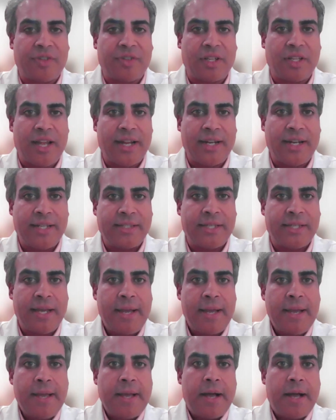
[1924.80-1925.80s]
colitis.
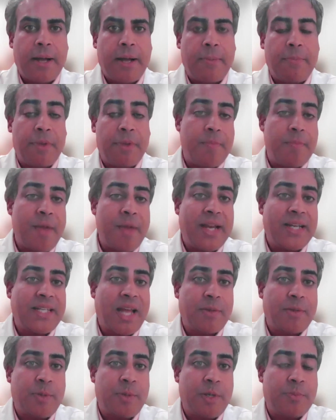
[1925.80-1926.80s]
But many
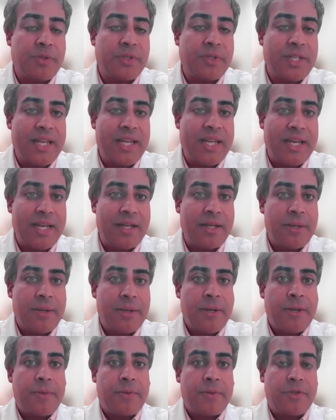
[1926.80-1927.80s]
times people need
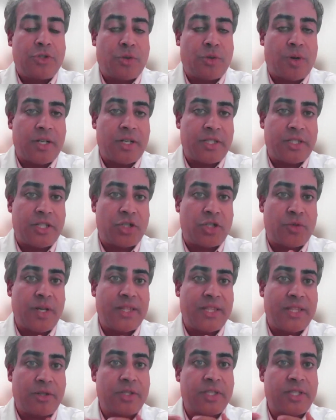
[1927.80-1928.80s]
drugs to
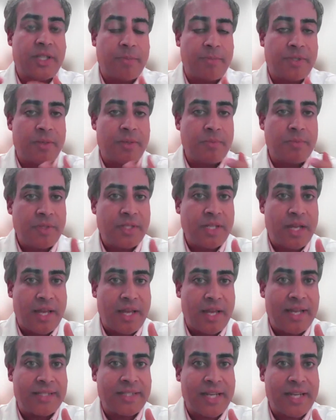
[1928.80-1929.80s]
treat their symptoms,
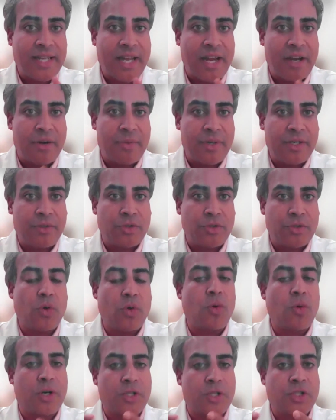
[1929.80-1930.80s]
antidiarrheals
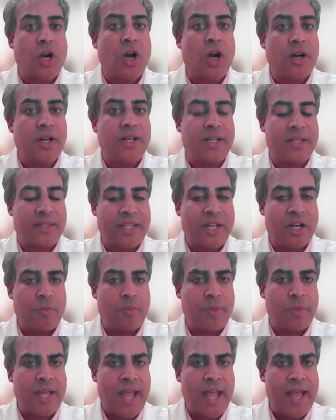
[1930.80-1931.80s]
or targeted
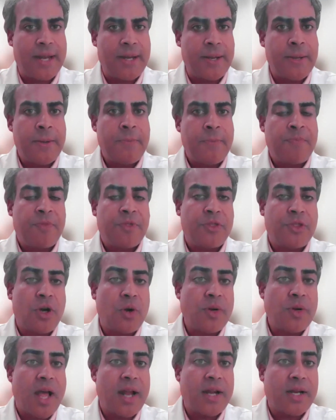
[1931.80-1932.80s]
therapy. And
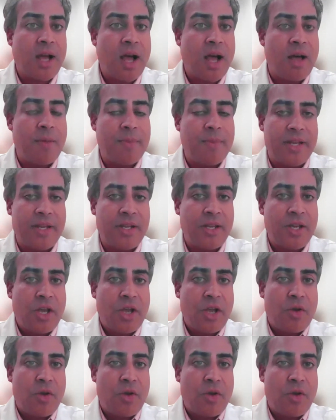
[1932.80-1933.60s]
though not common,